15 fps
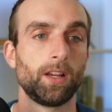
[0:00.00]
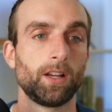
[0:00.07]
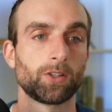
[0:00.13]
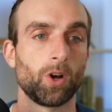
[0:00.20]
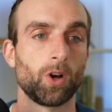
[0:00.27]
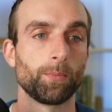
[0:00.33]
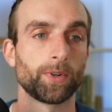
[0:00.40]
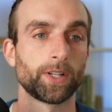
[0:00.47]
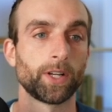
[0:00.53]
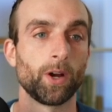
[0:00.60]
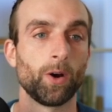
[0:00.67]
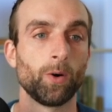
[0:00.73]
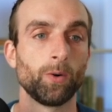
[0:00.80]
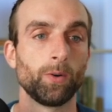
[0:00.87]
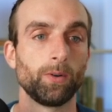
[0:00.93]
So I'm going to
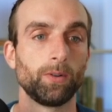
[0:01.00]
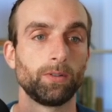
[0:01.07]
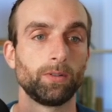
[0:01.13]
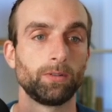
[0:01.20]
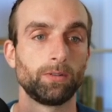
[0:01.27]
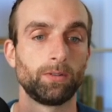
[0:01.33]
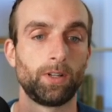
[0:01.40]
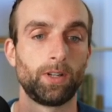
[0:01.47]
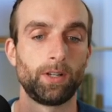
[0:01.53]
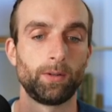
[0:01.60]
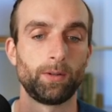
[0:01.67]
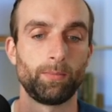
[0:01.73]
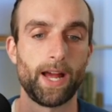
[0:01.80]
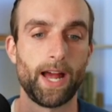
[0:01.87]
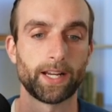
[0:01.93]
go
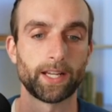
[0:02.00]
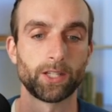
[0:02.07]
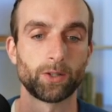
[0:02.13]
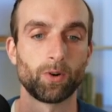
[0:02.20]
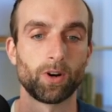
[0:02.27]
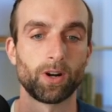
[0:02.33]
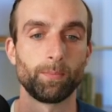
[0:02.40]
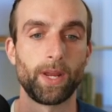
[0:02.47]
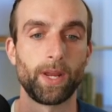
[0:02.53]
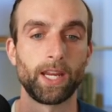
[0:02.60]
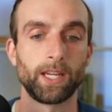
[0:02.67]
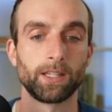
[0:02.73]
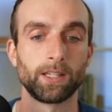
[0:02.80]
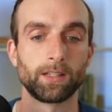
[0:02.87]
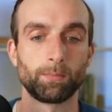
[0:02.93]
back into our
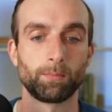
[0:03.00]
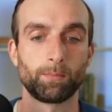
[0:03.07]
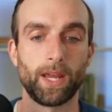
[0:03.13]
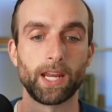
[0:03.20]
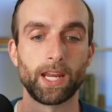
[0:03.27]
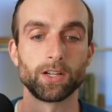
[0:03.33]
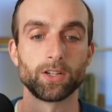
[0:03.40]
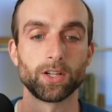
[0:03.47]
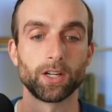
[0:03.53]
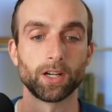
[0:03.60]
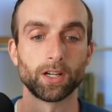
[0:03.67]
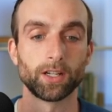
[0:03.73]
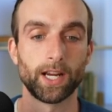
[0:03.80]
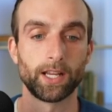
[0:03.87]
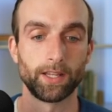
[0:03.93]
main page
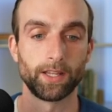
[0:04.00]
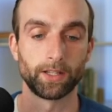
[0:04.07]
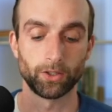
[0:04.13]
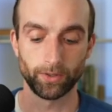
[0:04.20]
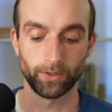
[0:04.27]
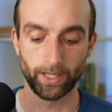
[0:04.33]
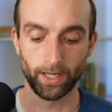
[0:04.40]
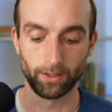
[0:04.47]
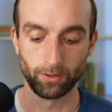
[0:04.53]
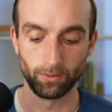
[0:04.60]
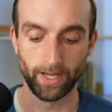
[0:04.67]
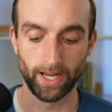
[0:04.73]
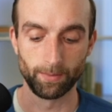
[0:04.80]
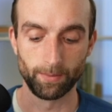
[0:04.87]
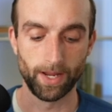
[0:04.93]
here and then create a new
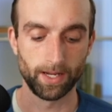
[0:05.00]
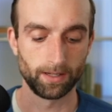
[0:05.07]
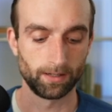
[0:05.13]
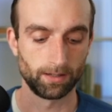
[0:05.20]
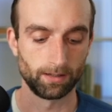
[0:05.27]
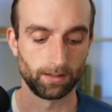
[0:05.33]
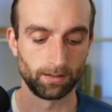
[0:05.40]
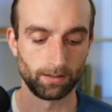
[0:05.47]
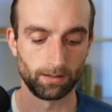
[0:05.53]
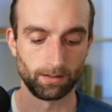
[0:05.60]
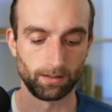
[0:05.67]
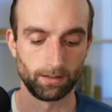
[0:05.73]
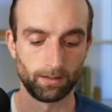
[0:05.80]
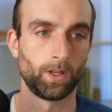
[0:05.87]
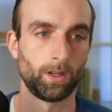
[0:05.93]
database
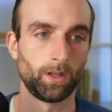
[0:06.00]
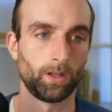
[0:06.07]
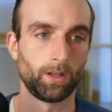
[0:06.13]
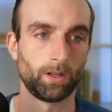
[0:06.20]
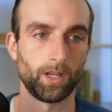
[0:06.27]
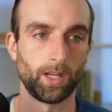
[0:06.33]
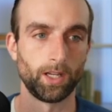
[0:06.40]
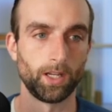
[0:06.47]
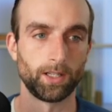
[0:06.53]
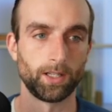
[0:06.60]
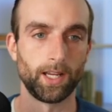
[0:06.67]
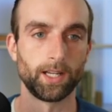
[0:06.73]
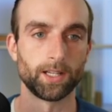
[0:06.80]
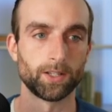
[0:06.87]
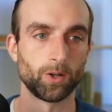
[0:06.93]
in, a,
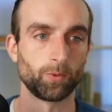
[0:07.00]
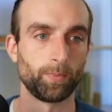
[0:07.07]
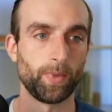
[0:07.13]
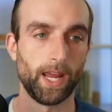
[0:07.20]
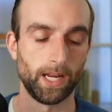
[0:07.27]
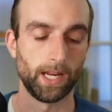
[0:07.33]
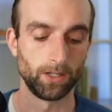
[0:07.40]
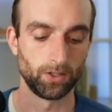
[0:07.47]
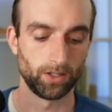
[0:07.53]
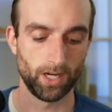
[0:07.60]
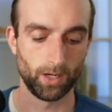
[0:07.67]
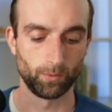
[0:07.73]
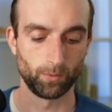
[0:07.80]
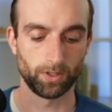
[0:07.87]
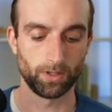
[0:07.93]
in its own page,
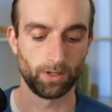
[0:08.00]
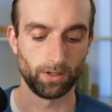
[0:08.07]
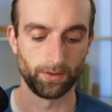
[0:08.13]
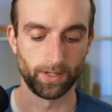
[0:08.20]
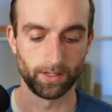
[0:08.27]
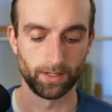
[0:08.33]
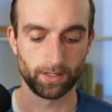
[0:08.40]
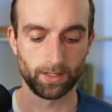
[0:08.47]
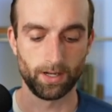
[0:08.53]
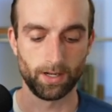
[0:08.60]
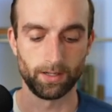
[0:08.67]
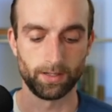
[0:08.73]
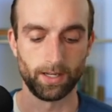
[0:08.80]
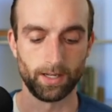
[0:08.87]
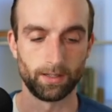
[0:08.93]
and we'll call this
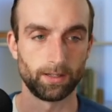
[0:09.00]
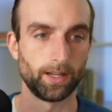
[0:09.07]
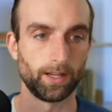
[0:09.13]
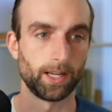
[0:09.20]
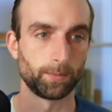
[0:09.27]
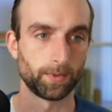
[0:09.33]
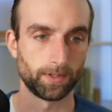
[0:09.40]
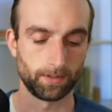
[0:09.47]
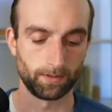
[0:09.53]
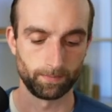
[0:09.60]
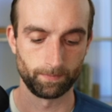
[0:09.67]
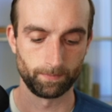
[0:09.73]
content types.